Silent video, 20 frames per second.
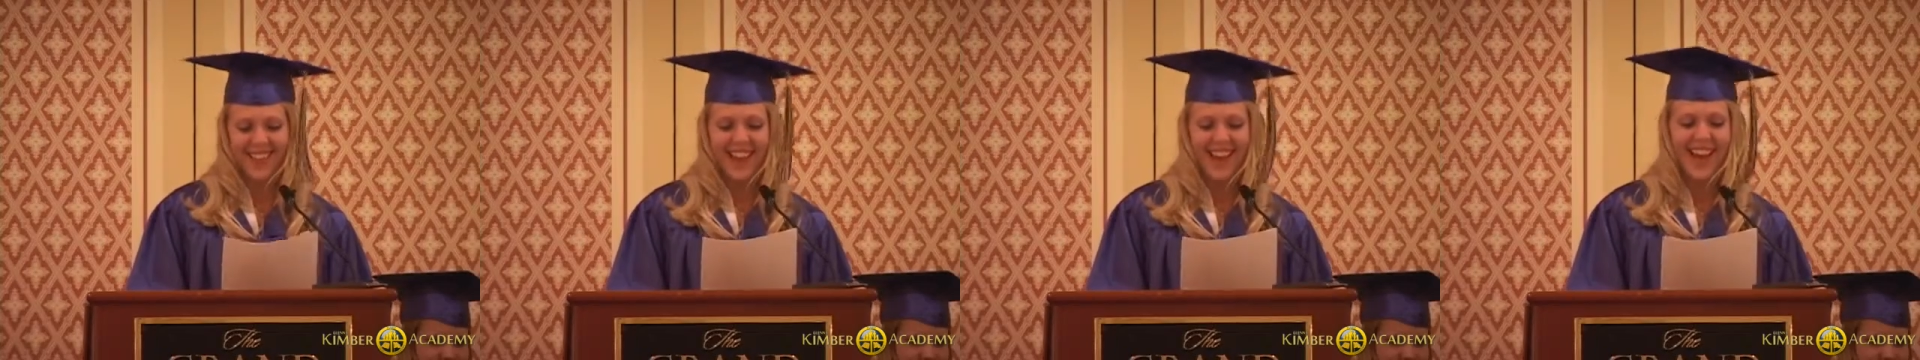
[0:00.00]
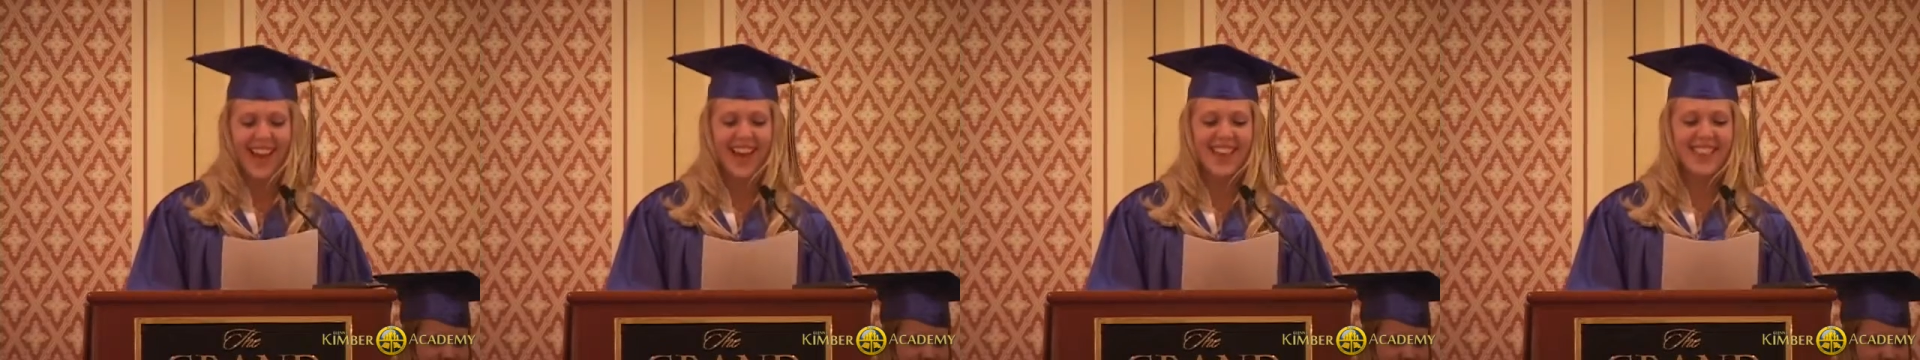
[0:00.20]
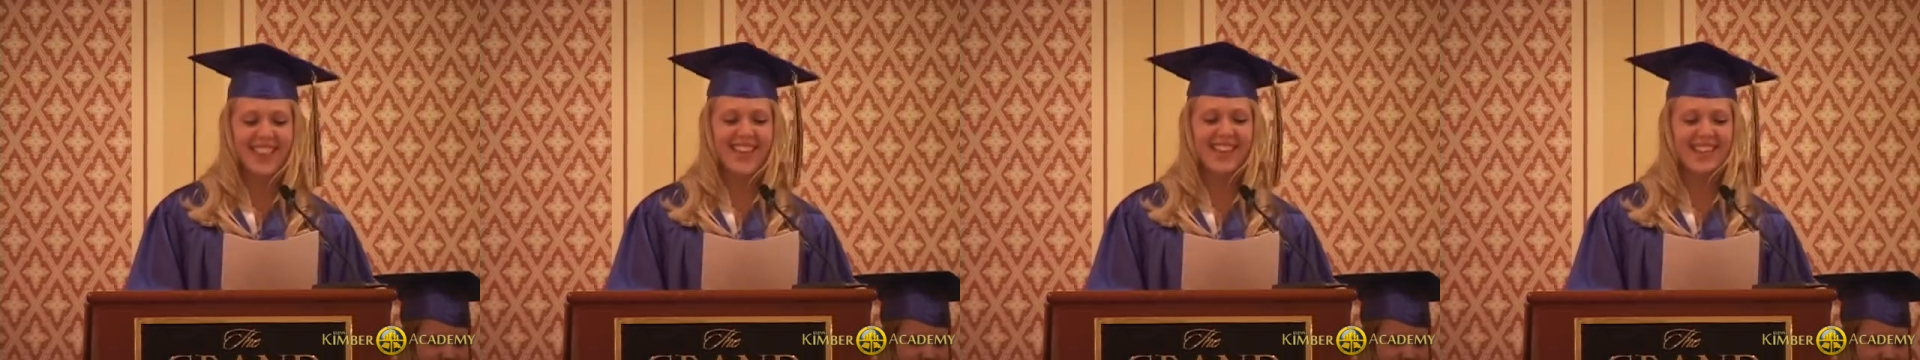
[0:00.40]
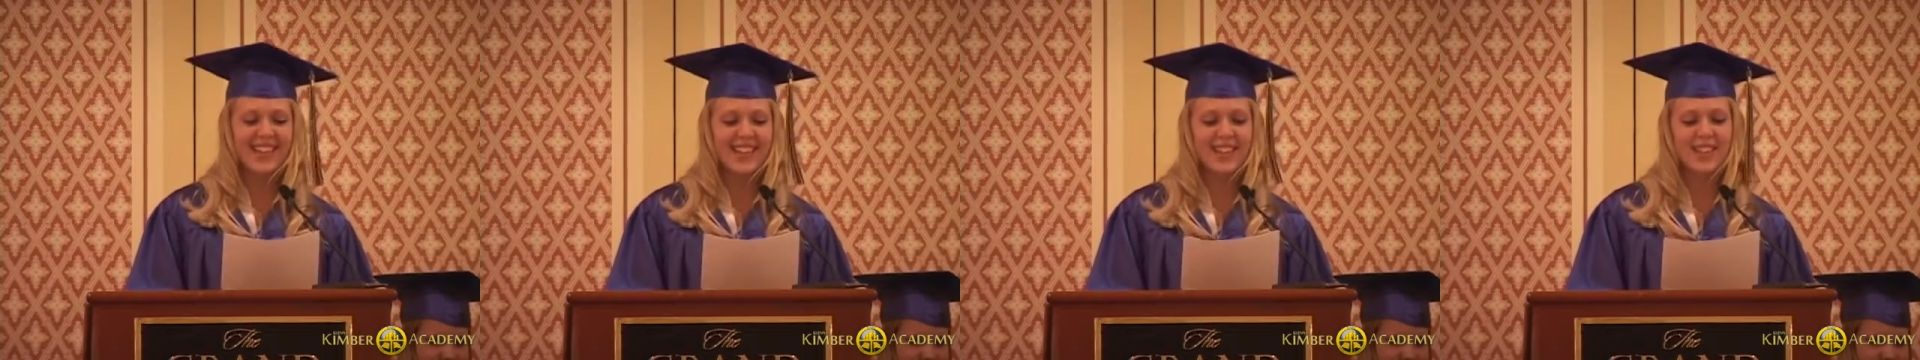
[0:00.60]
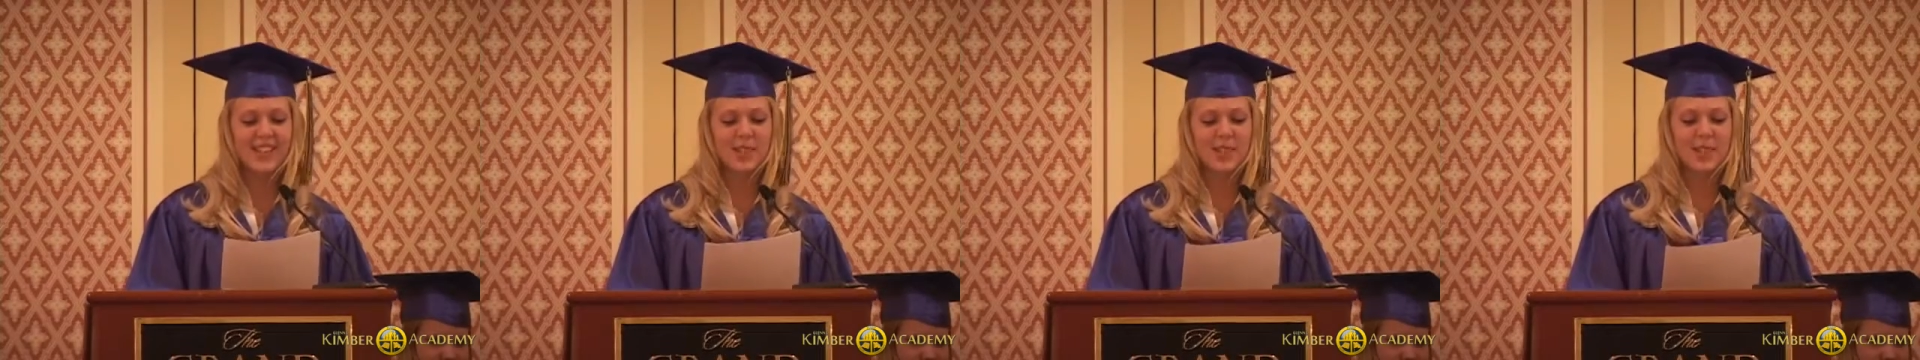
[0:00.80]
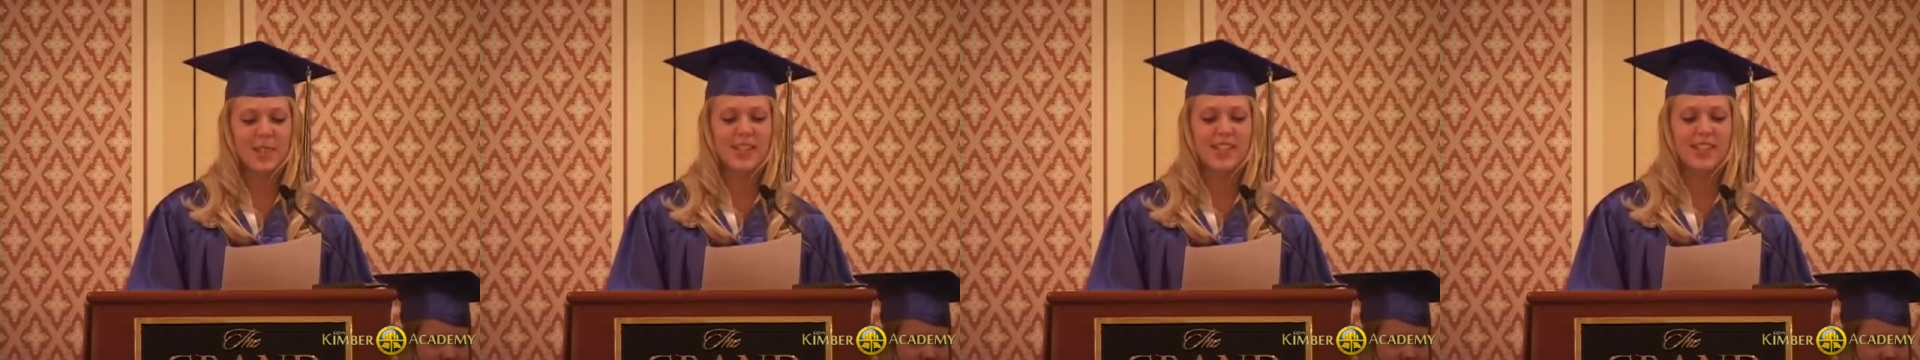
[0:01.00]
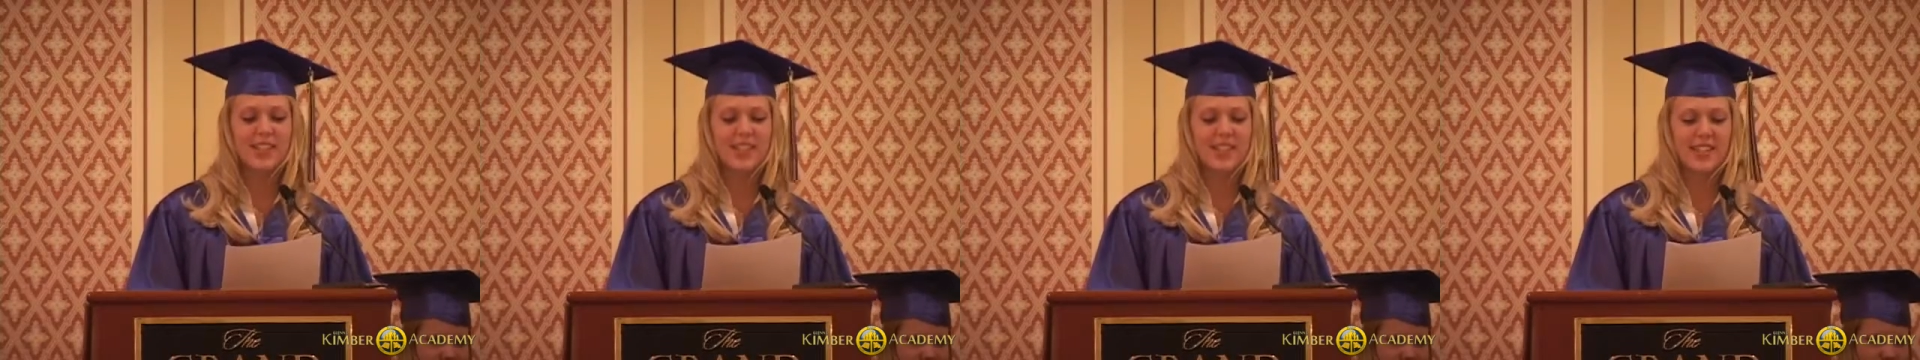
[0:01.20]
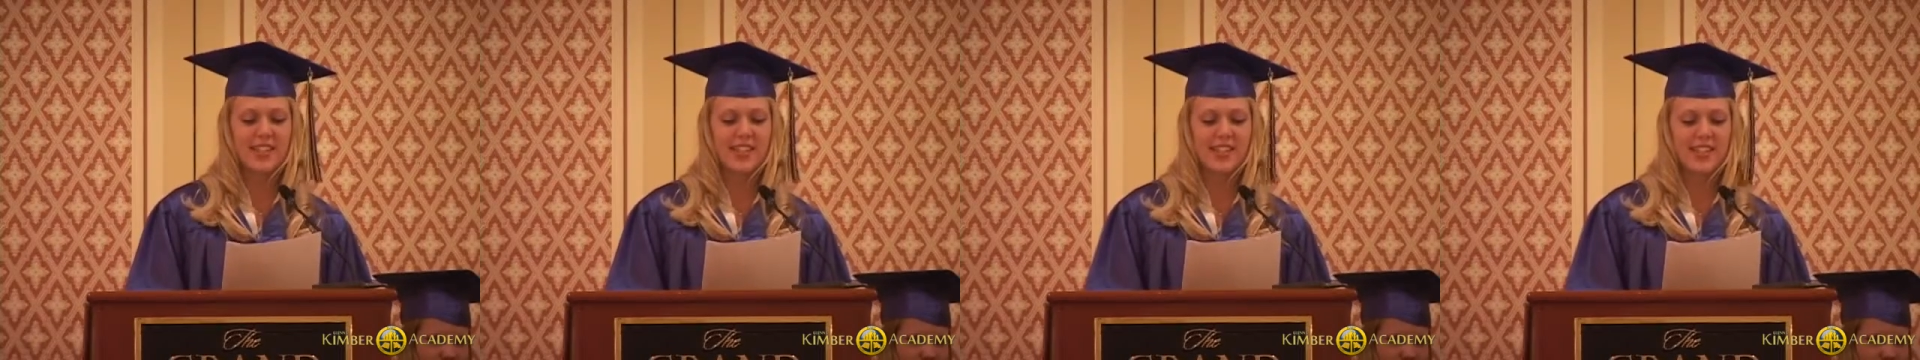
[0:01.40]
I think the
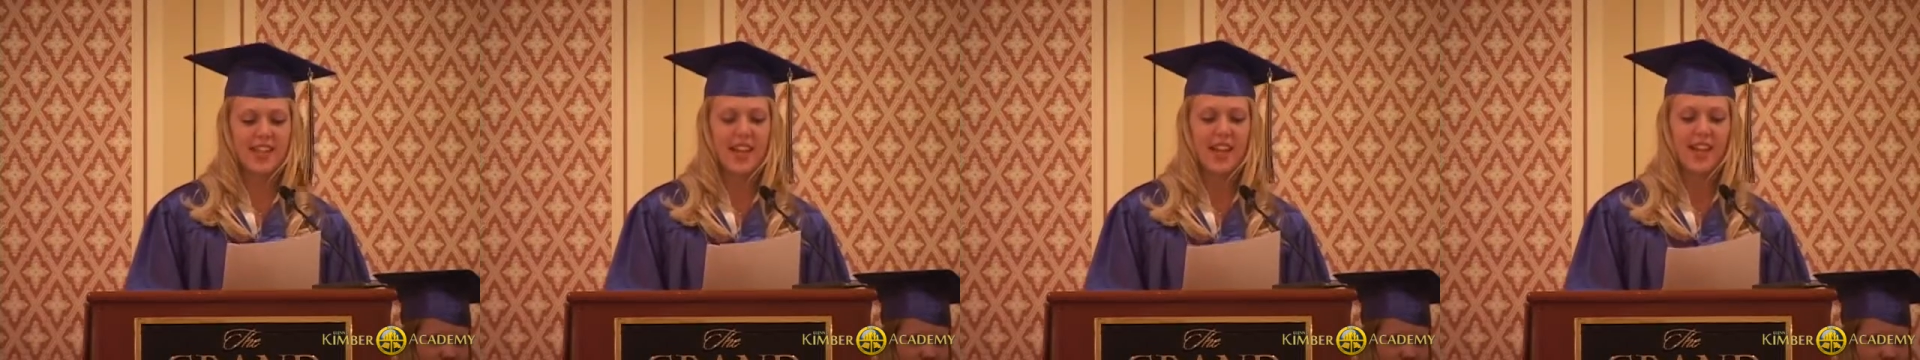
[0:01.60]
experiences